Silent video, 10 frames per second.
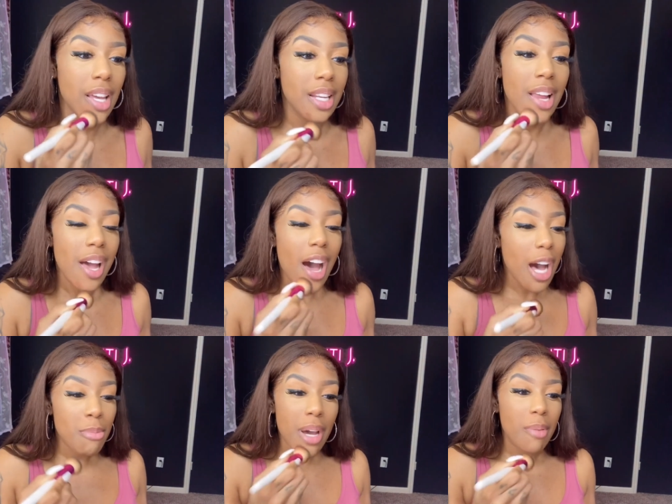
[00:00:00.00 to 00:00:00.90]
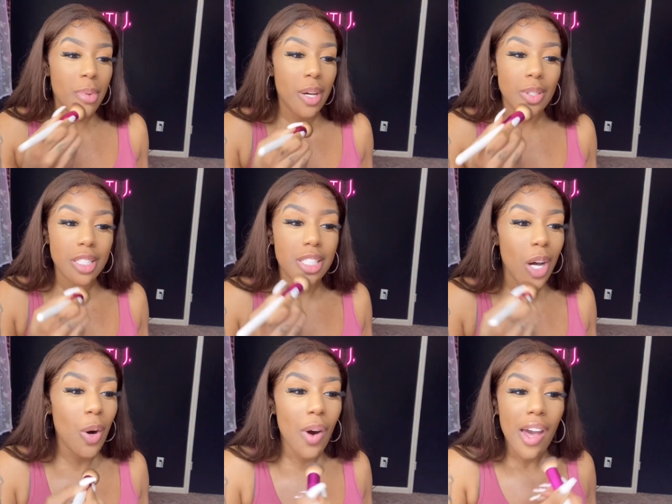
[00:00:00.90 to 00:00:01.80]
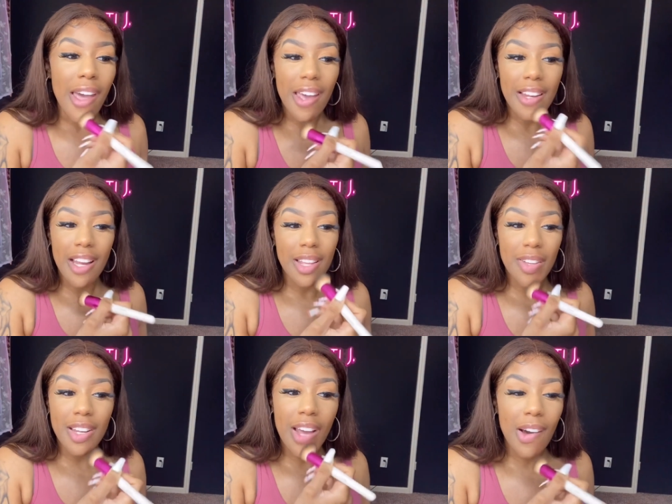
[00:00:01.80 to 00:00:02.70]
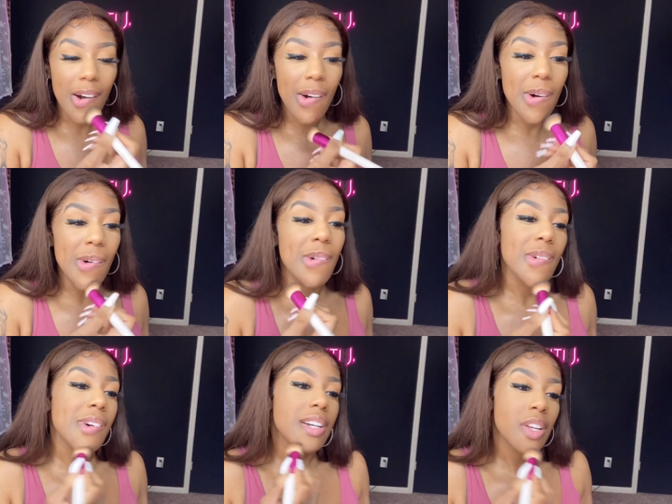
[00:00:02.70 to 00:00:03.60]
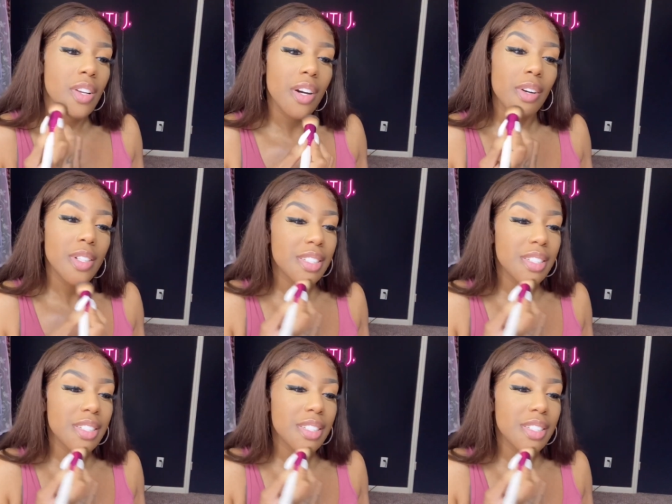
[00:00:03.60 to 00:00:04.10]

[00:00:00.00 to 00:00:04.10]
and I might be on the show and not even know, you know?